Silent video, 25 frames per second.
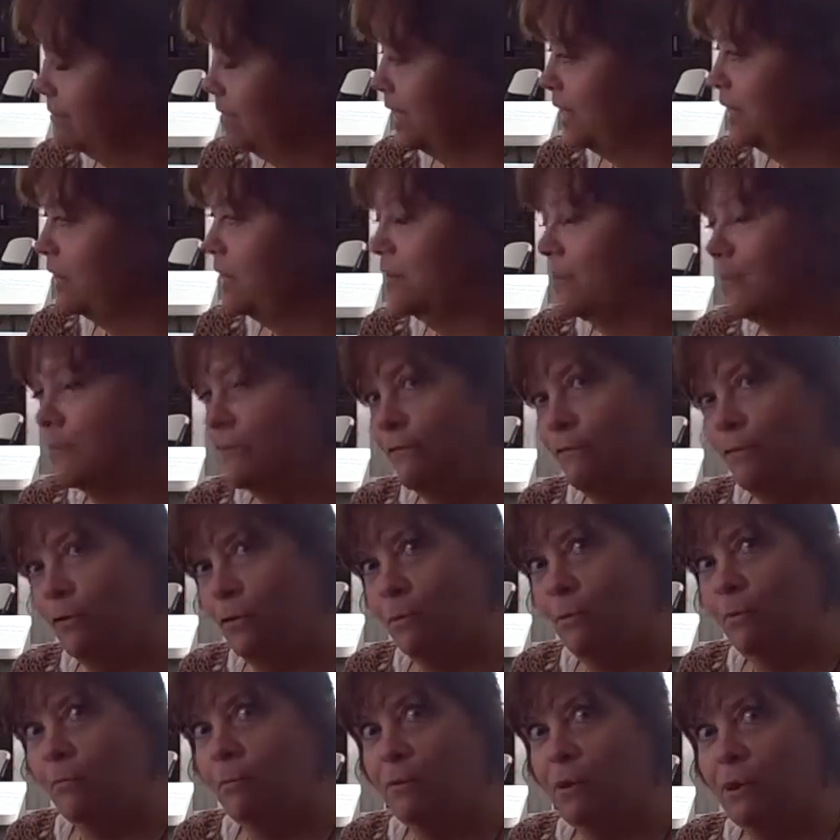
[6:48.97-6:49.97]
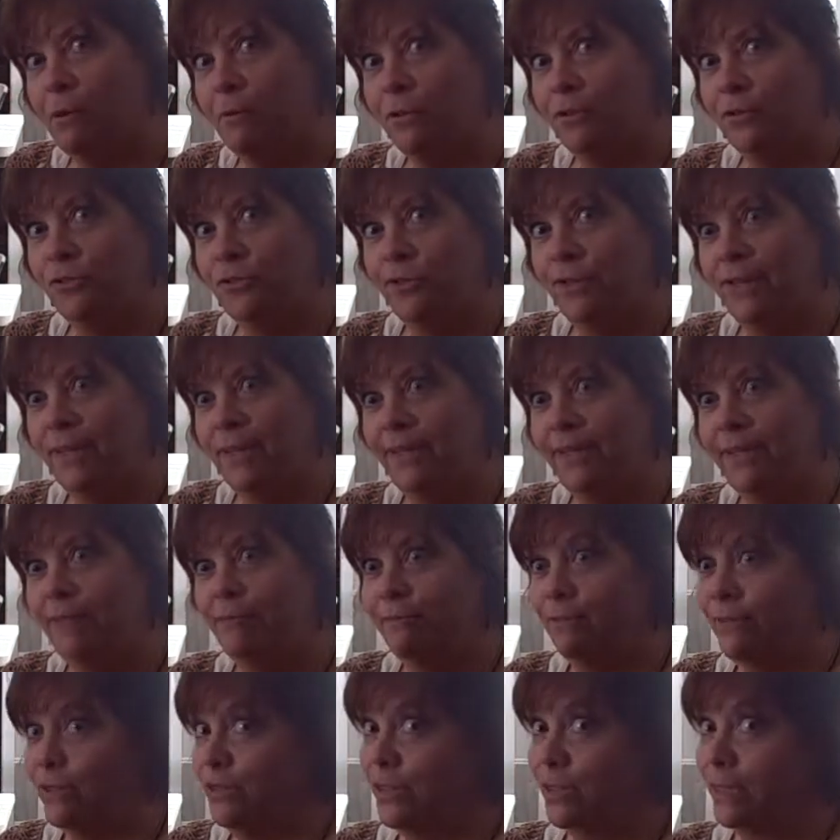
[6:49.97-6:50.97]
Another form of poetry.
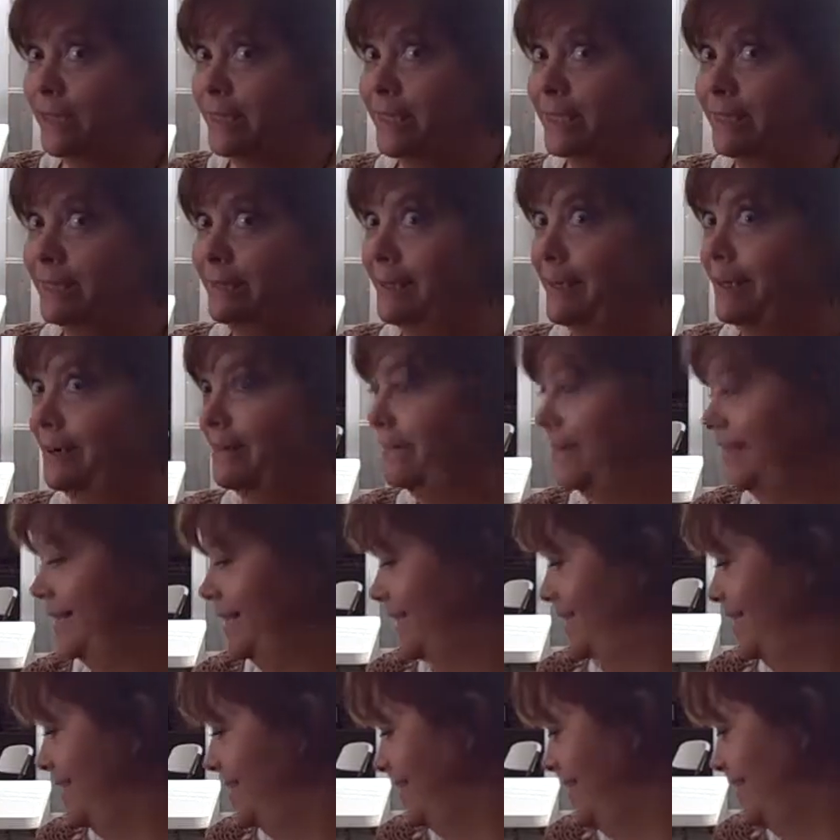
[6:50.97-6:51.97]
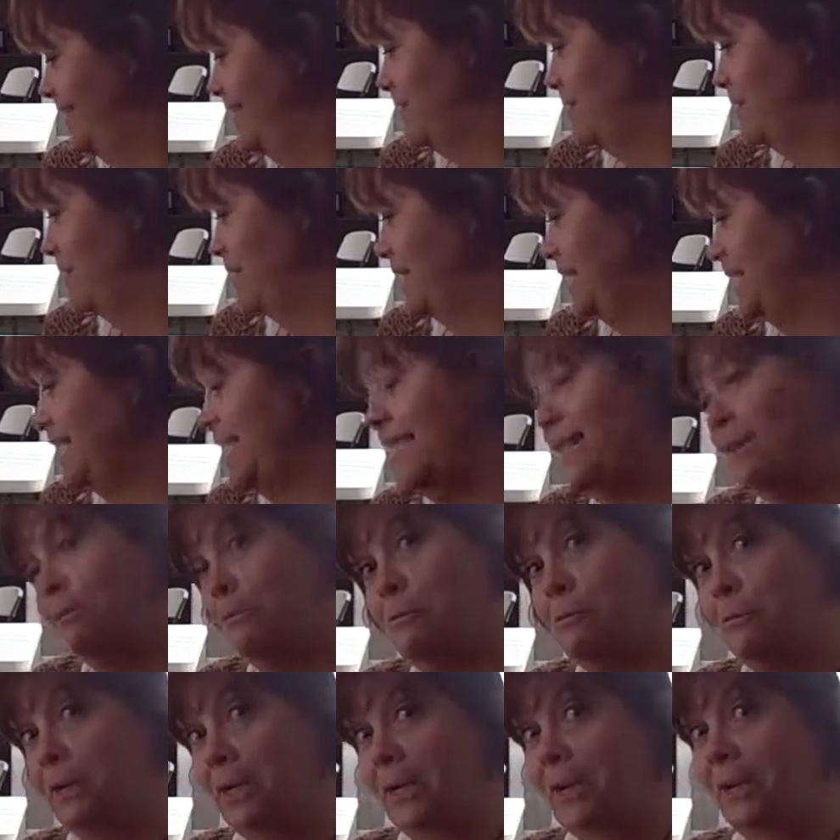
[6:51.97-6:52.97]
We just didn't know it. Or that's not
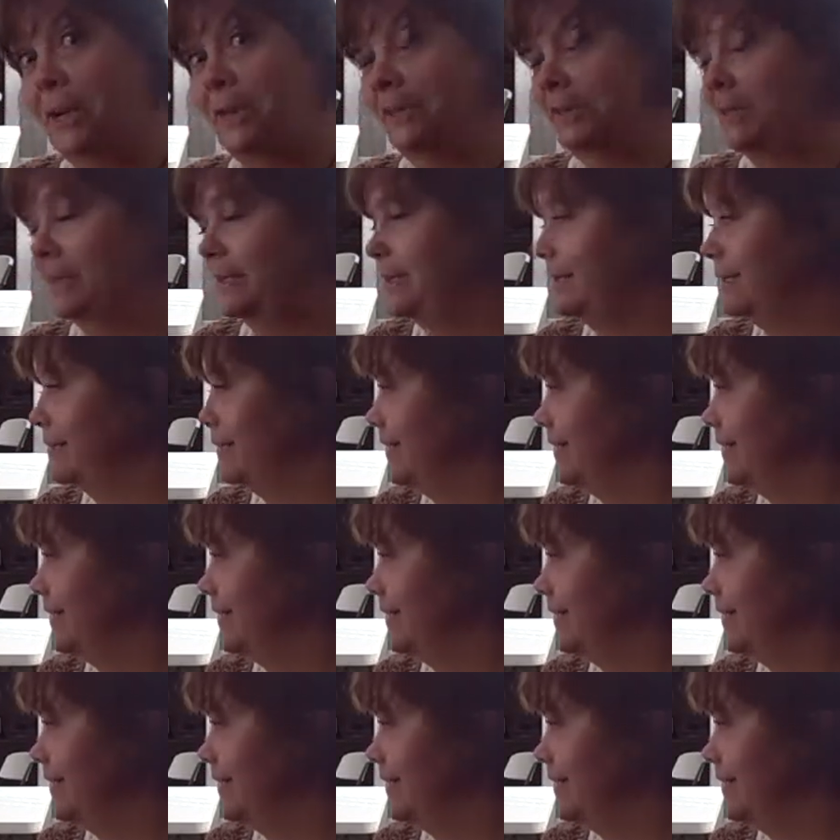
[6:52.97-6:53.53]
what we called it.